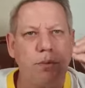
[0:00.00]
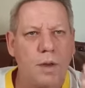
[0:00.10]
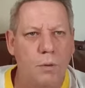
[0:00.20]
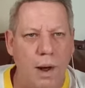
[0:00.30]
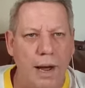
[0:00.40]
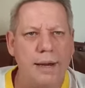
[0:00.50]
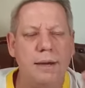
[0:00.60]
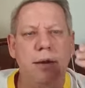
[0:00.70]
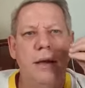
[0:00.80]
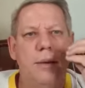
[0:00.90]
Why?
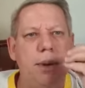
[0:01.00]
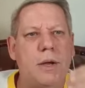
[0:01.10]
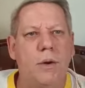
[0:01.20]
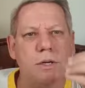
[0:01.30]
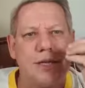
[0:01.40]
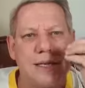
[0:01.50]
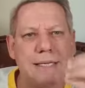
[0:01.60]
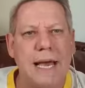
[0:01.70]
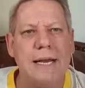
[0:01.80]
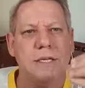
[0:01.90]
Because the
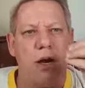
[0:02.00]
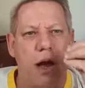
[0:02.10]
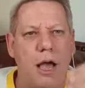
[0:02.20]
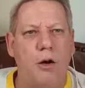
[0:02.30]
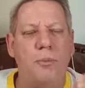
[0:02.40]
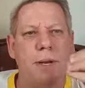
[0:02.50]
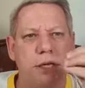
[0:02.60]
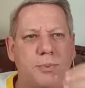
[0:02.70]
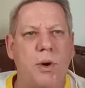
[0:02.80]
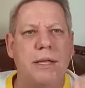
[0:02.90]
saints are helping
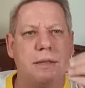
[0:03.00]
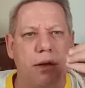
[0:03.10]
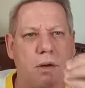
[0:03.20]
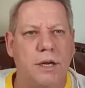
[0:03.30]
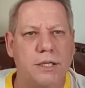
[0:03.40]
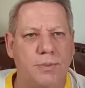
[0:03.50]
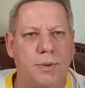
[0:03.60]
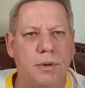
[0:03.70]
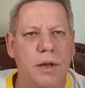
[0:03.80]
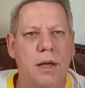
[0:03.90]
spread the
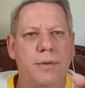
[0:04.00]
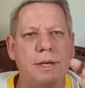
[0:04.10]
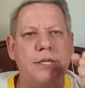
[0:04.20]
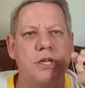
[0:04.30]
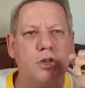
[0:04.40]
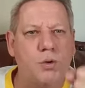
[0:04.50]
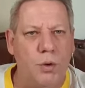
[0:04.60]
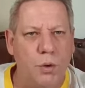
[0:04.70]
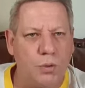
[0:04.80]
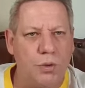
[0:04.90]
gospel. This is
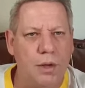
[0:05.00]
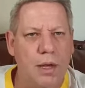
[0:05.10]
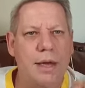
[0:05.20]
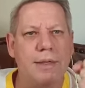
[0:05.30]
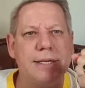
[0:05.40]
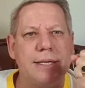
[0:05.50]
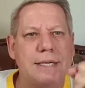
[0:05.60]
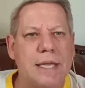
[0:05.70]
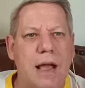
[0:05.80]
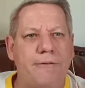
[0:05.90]
truth. This is
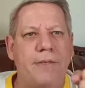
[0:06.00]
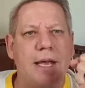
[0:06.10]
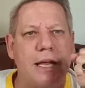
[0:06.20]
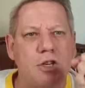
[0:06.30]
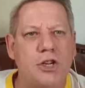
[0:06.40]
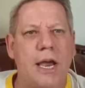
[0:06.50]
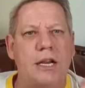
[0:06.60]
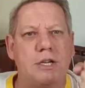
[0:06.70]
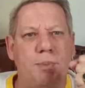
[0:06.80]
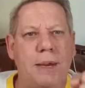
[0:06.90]
stuff that can
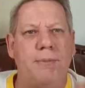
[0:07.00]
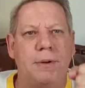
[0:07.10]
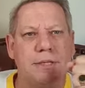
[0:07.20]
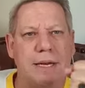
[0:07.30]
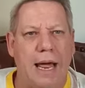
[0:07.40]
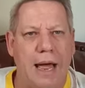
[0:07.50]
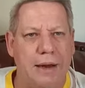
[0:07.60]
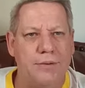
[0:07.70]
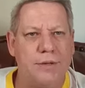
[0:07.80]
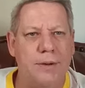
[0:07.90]
change people's
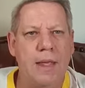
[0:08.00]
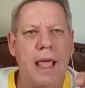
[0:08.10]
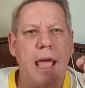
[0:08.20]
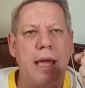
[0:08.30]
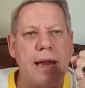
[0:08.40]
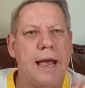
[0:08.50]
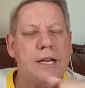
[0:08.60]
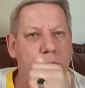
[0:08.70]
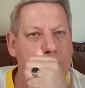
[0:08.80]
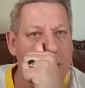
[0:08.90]
lives. And
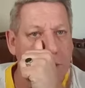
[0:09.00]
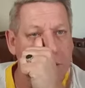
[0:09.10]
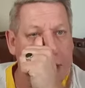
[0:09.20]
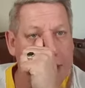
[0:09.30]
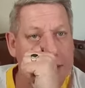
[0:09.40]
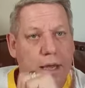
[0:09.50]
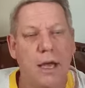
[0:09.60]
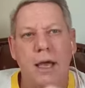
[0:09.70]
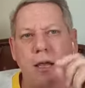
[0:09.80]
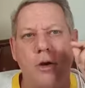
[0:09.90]
as we do that,
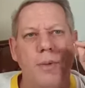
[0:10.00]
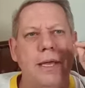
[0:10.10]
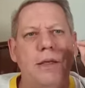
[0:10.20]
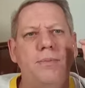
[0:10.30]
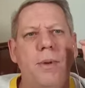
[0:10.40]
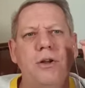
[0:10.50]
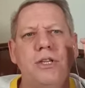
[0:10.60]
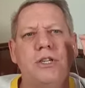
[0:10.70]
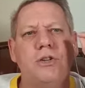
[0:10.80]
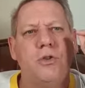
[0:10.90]
it will be the
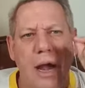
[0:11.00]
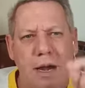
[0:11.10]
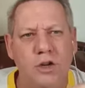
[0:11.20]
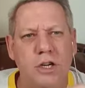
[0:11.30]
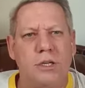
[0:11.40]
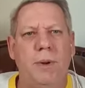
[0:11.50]
most strangest